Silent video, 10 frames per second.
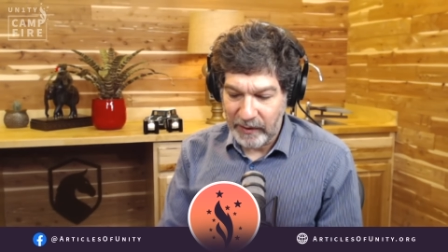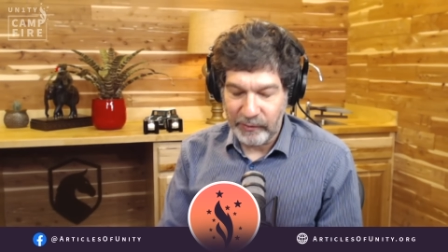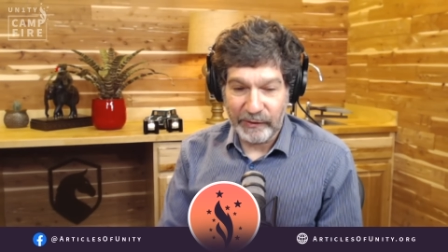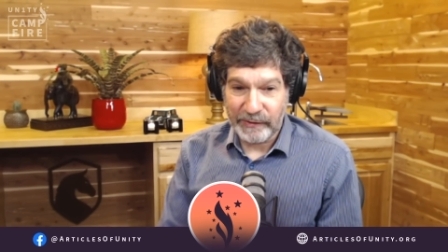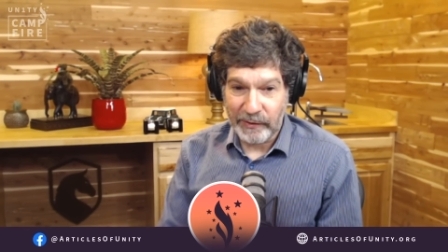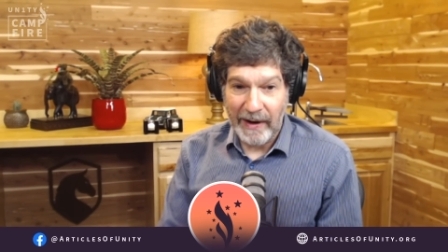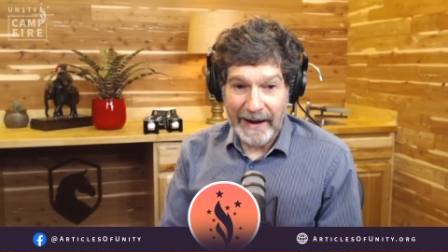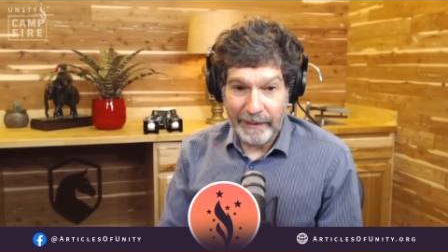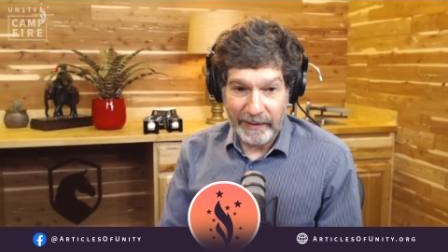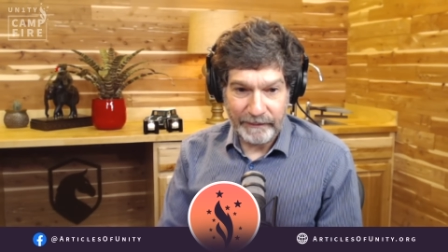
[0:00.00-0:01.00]

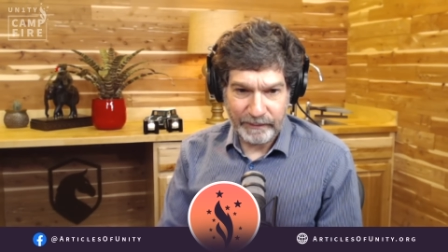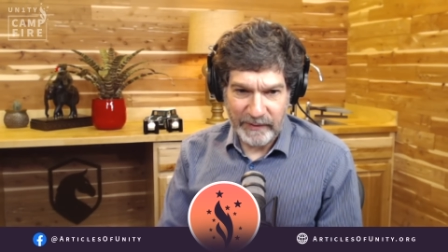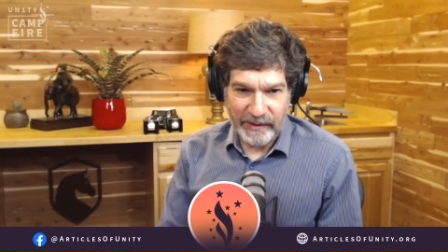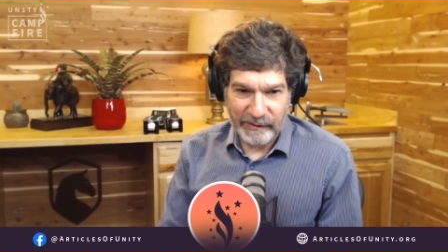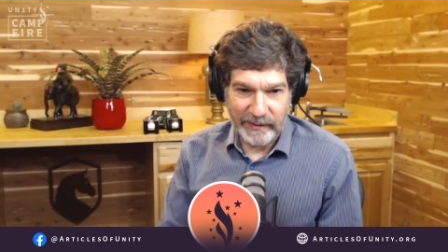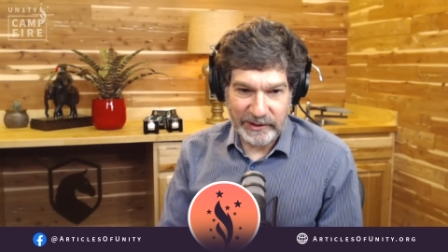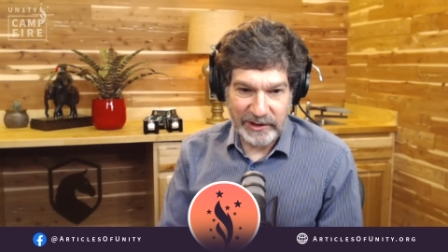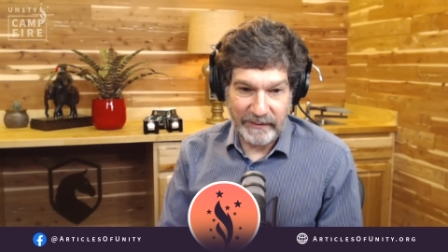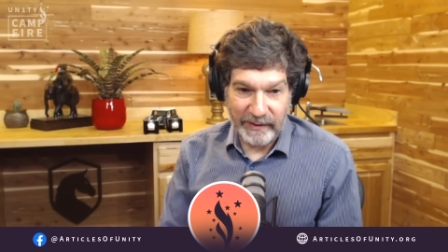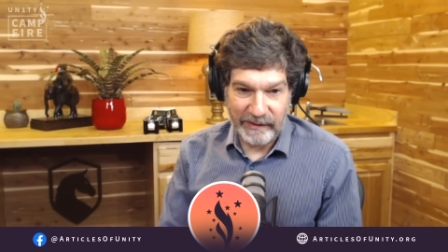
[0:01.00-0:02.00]
describe the
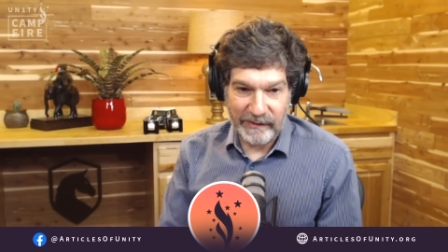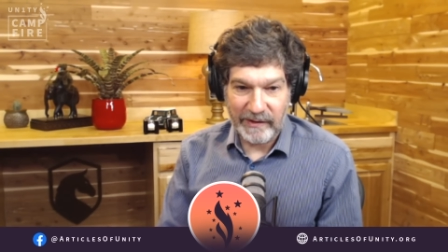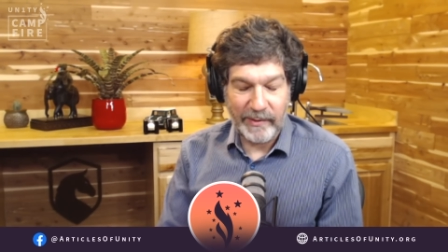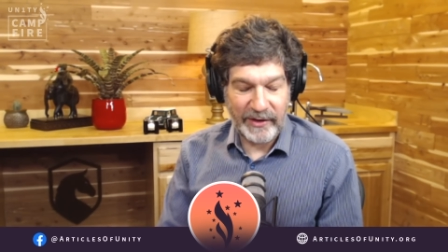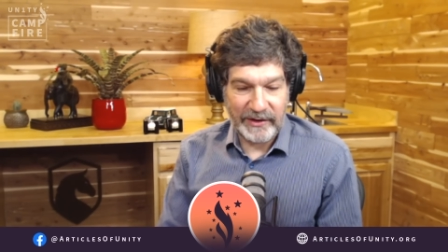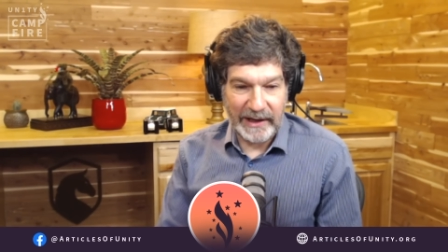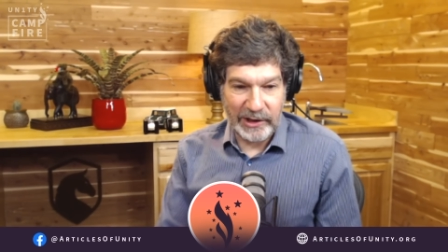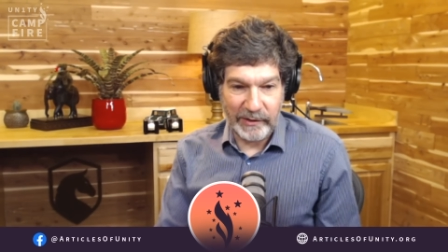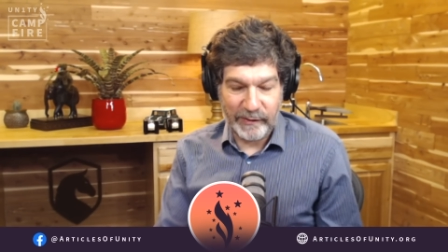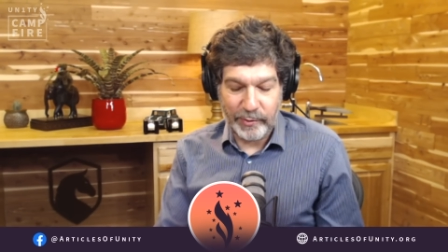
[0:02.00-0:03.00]
dysfunction of the system and the
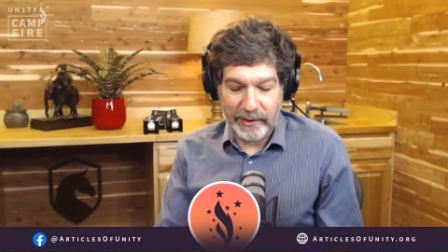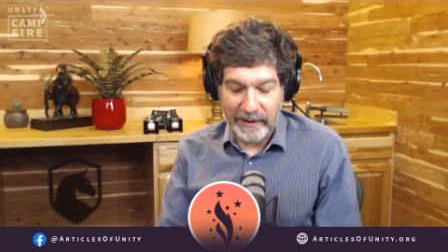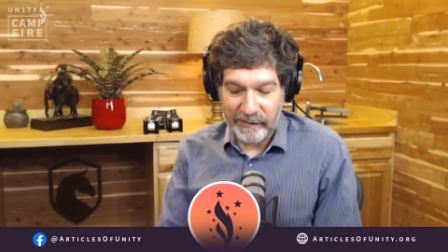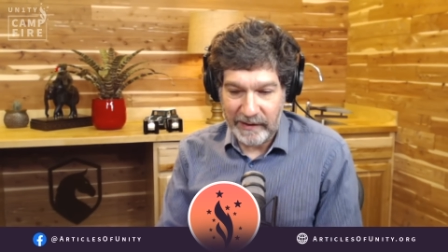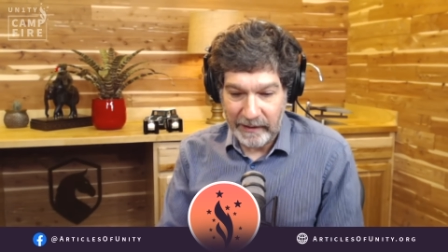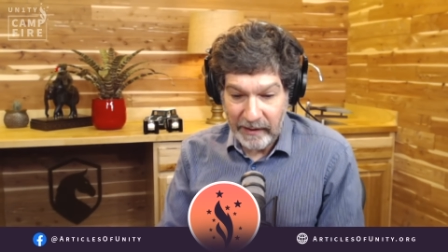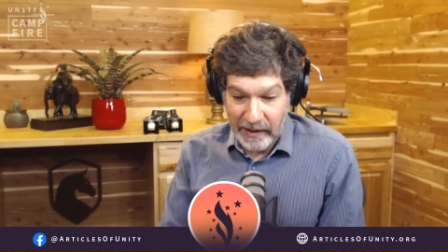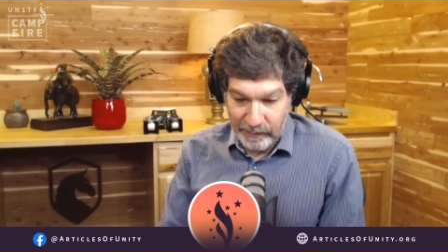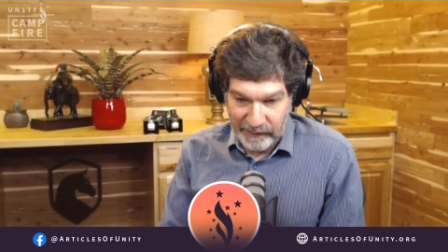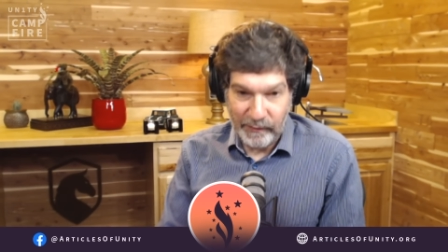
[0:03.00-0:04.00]
danger it's putting us in
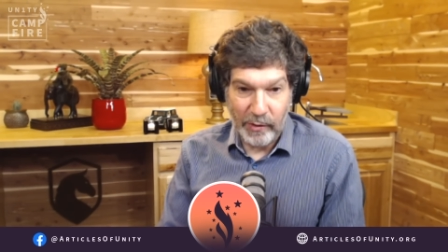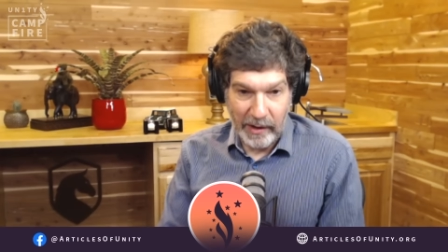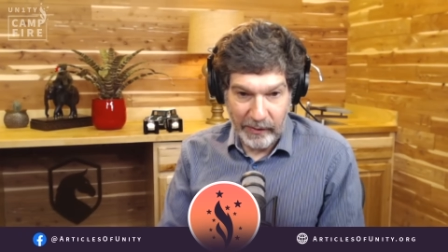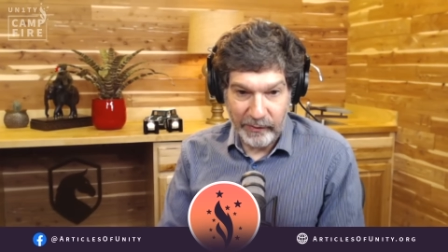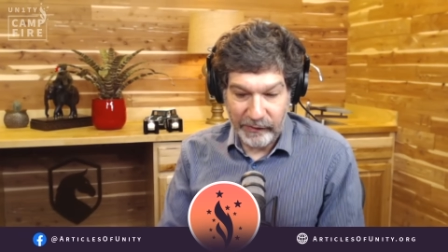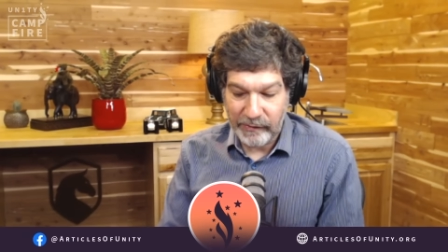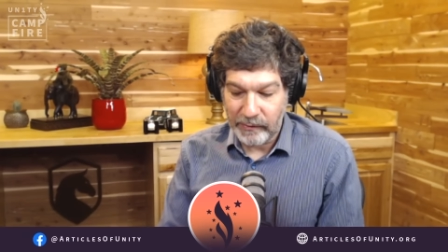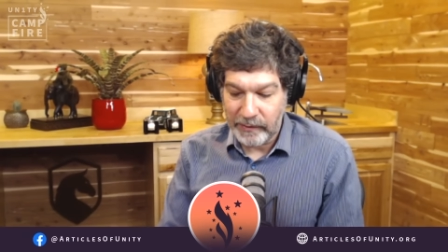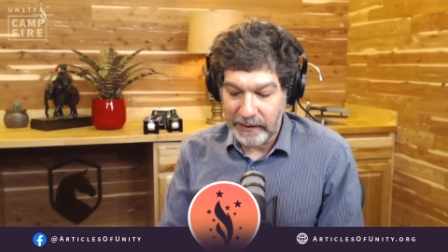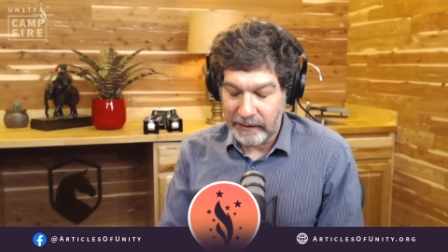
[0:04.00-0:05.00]
before others
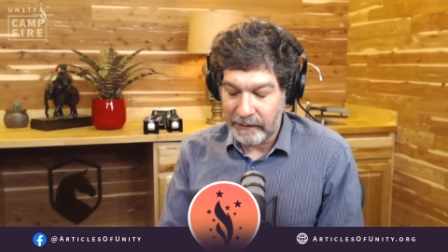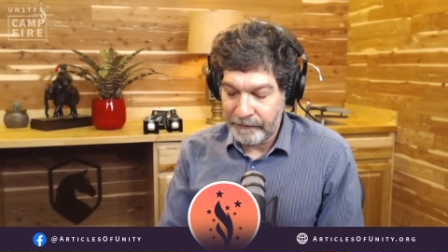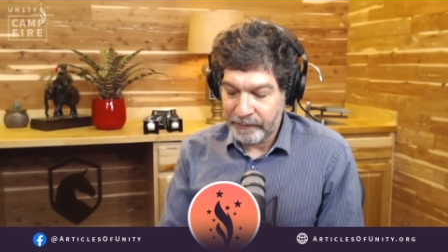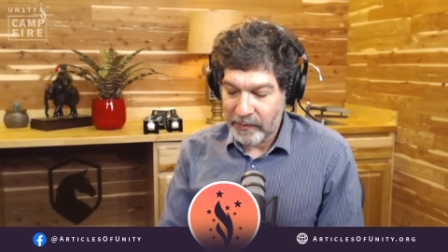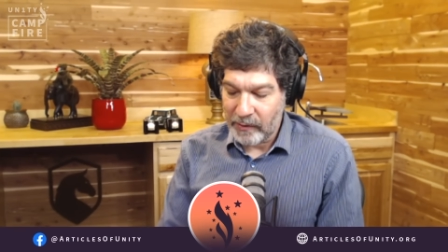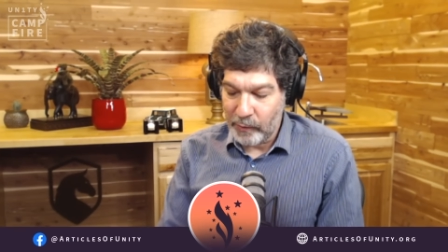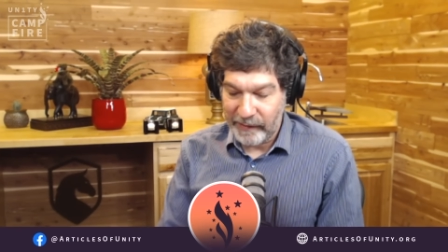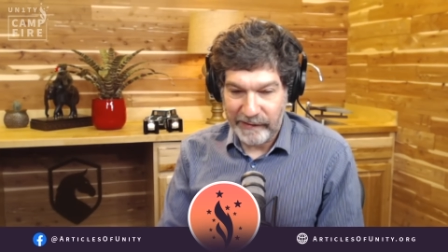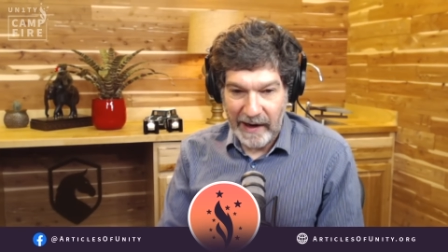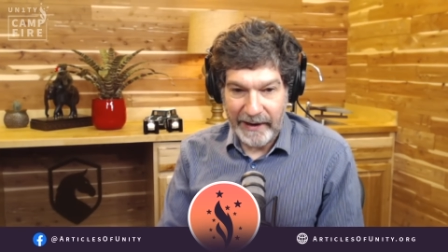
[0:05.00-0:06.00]
will
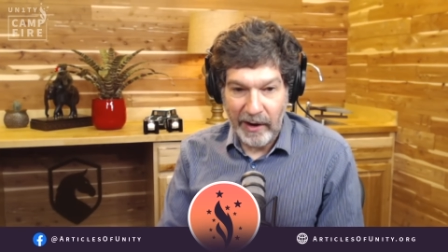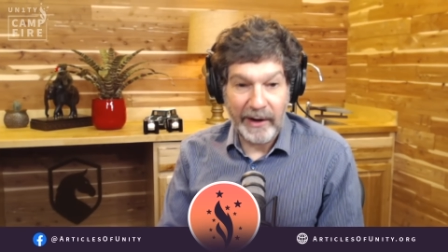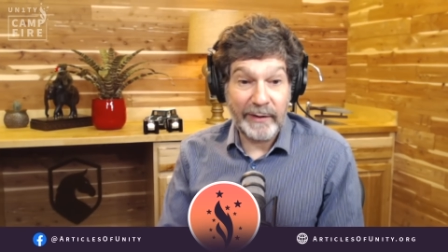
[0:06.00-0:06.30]
sign on.